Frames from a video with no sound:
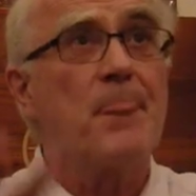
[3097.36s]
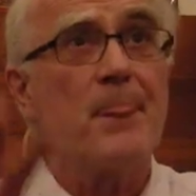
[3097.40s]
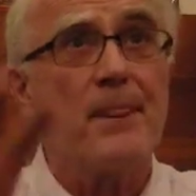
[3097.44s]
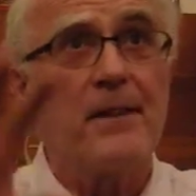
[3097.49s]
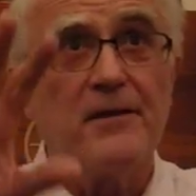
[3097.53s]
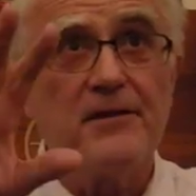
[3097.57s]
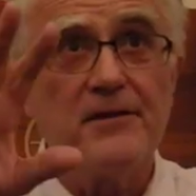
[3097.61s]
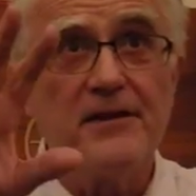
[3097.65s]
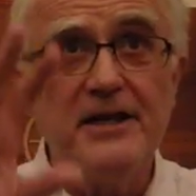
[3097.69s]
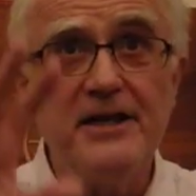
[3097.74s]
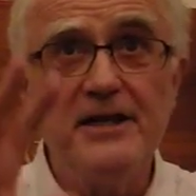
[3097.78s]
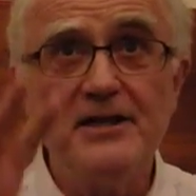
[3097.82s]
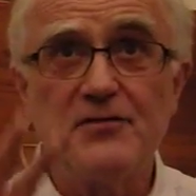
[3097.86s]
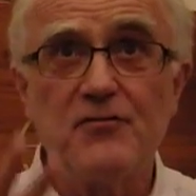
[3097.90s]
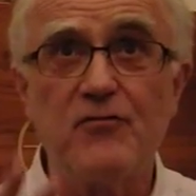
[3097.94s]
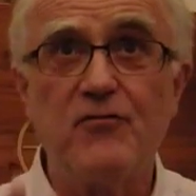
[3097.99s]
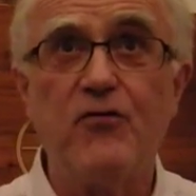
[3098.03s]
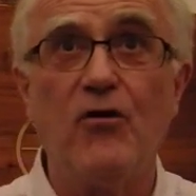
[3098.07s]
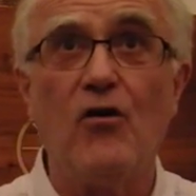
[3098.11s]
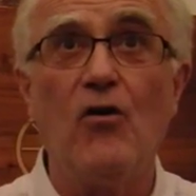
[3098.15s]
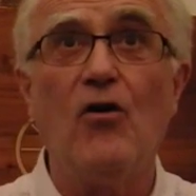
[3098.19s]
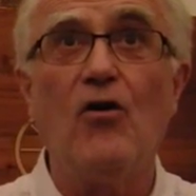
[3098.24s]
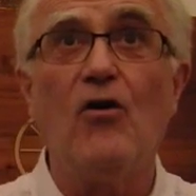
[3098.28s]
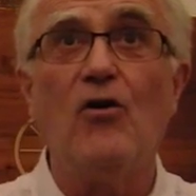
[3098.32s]
these
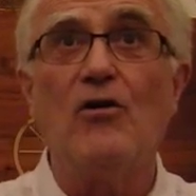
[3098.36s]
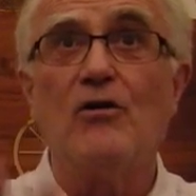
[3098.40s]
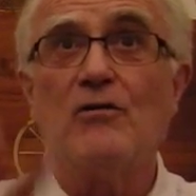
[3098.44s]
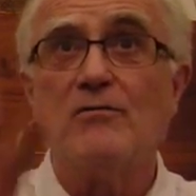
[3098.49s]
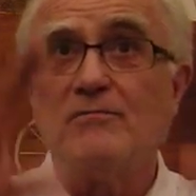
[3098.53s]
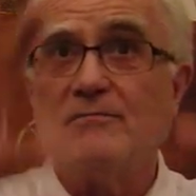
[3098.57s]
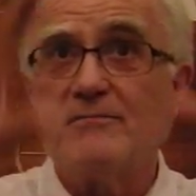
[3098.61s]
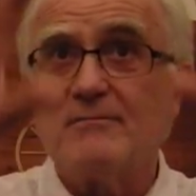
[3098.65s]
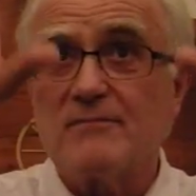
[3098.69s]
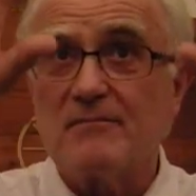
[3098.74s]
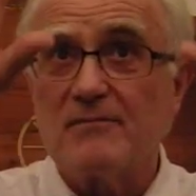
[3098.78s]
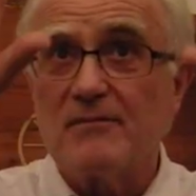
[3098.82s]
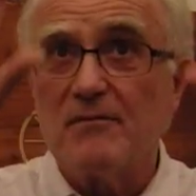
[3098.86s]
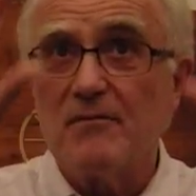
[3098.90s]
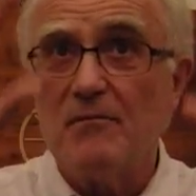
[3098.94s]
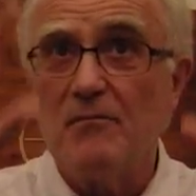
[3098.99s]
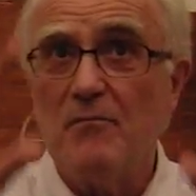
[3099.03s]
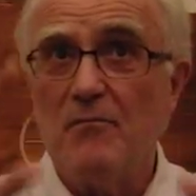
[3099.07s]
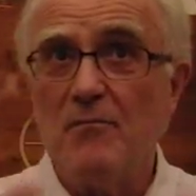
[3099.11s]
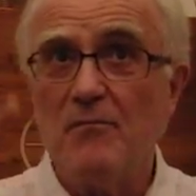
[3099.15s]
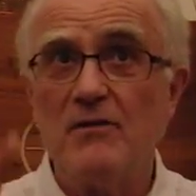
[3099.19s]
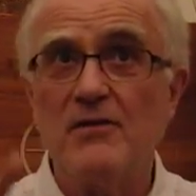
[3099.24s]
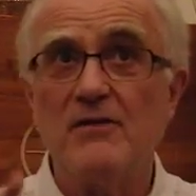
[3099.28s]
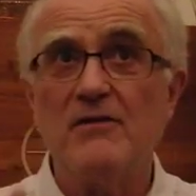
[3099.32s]
4
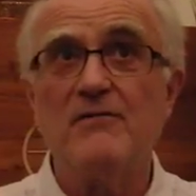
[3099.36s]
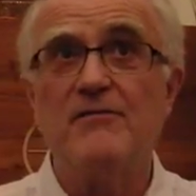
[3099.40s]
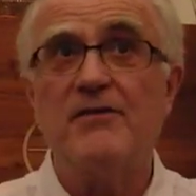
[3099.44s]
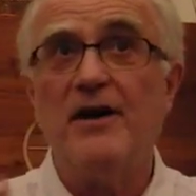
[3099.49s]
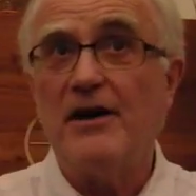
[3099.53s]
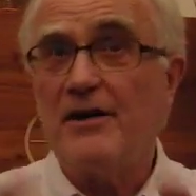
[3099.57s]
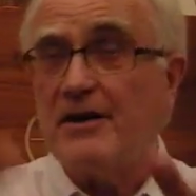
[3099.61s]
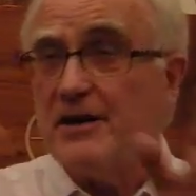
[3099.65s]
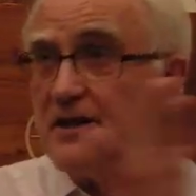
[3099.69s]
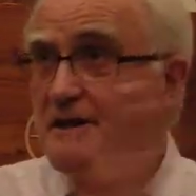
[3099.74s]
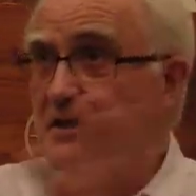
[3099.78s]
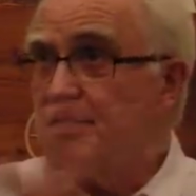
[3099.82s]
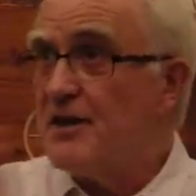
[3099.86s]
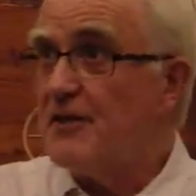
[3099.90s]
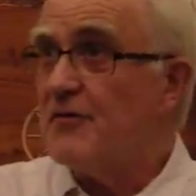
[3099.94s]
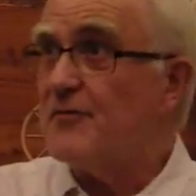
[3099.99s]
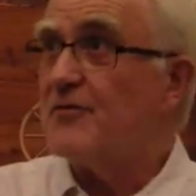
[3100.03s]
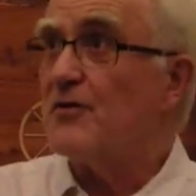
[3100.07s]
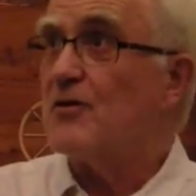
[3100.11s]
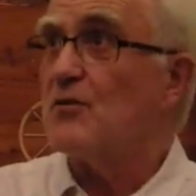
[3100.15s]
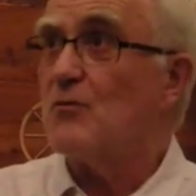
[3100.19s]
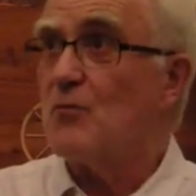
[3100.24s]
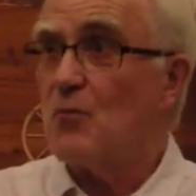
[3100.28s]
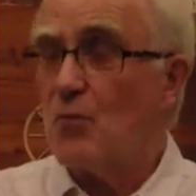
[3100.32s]
very
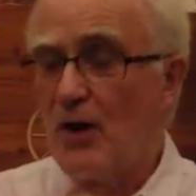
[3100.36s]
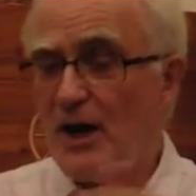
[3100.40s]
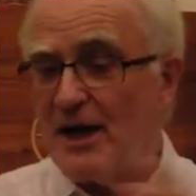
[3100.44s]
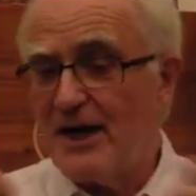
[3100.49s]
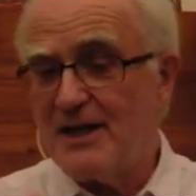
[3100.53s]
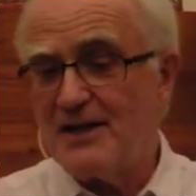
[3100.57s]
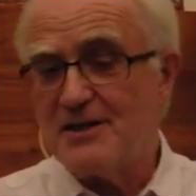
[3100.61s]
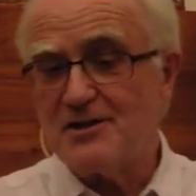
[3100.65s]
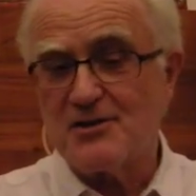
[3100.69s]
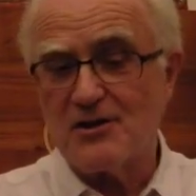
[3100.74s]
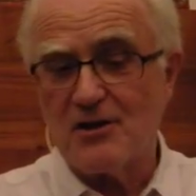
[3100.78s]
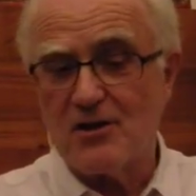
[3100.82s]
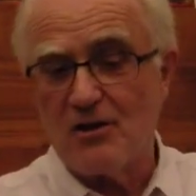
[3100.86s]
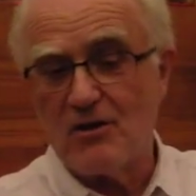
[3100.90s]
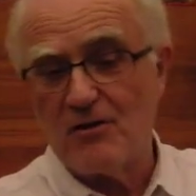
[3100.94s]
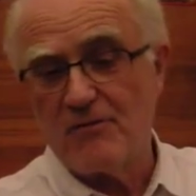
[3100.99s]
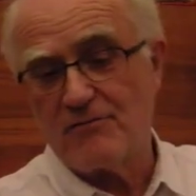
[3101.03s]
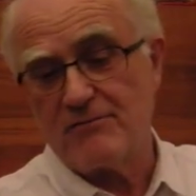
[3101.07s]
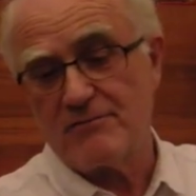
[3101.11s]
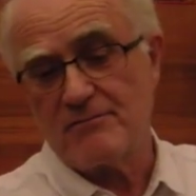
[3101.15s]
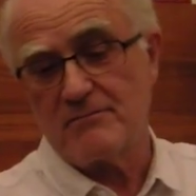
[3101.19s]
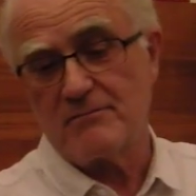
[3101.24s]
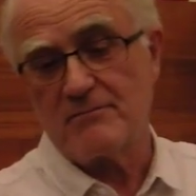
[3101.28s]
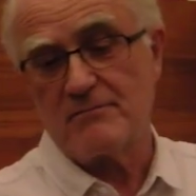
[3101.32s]
different ways
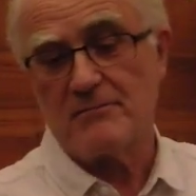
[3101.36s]
of